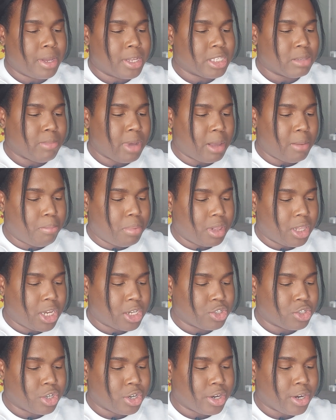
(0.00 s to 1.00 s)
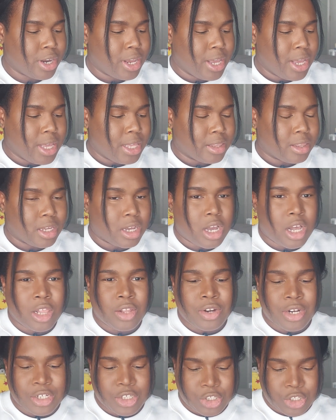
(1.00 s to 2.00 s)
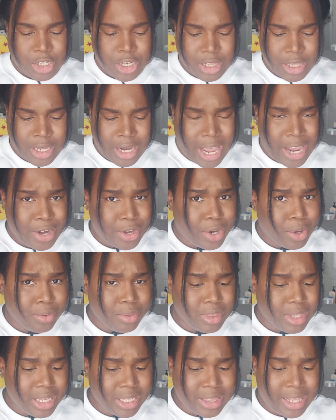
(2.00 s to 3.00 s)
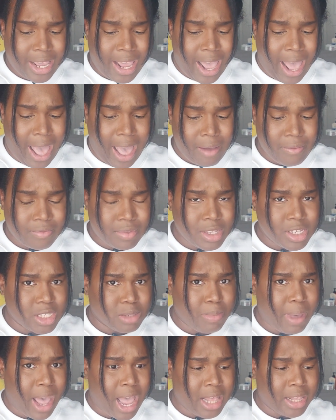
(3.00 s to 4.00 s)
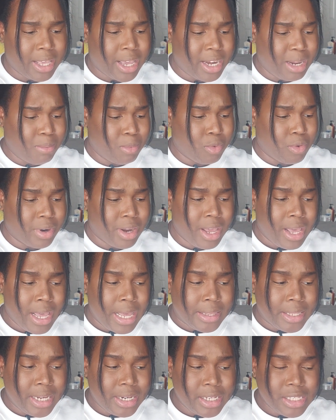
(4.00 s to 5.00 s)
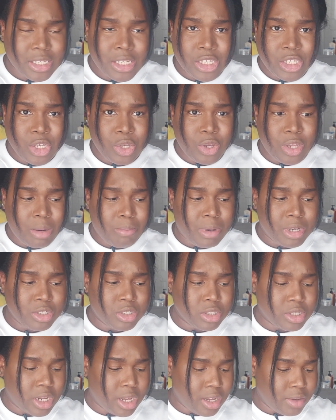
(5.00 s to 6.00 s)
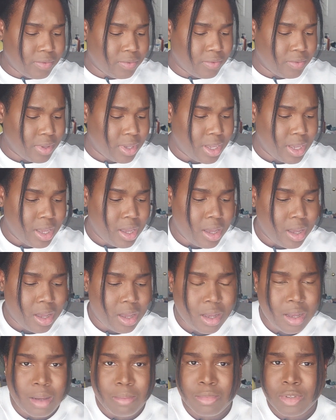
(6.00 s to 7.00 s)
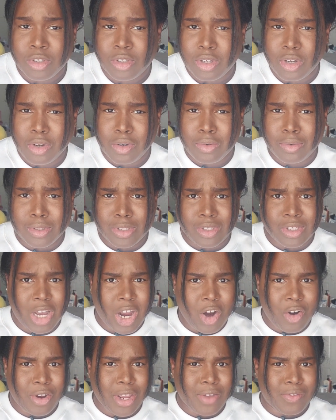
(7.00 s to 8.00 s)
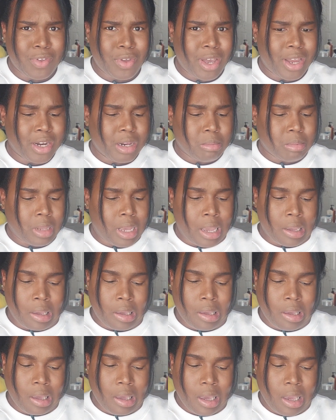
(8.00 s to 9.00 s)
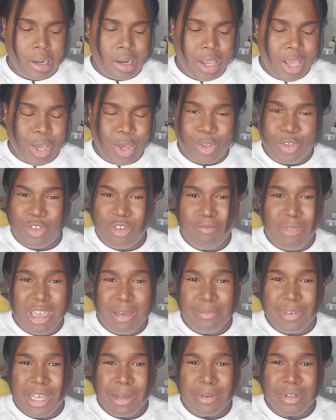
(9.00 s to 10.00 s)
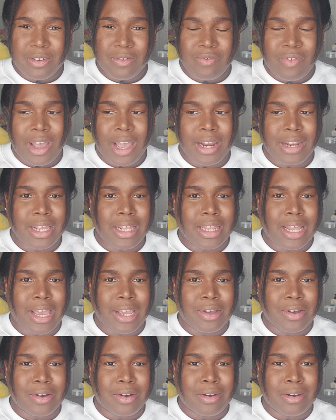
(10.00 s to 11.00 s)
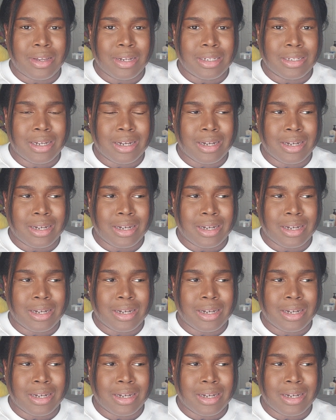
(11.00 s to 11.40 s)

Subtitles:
my pleasure. The color is Chicklet. I don't think they have this palette anymore. They discontinued a bunch of stuff. So sorry if you end up liking it. You may be able to find it like on,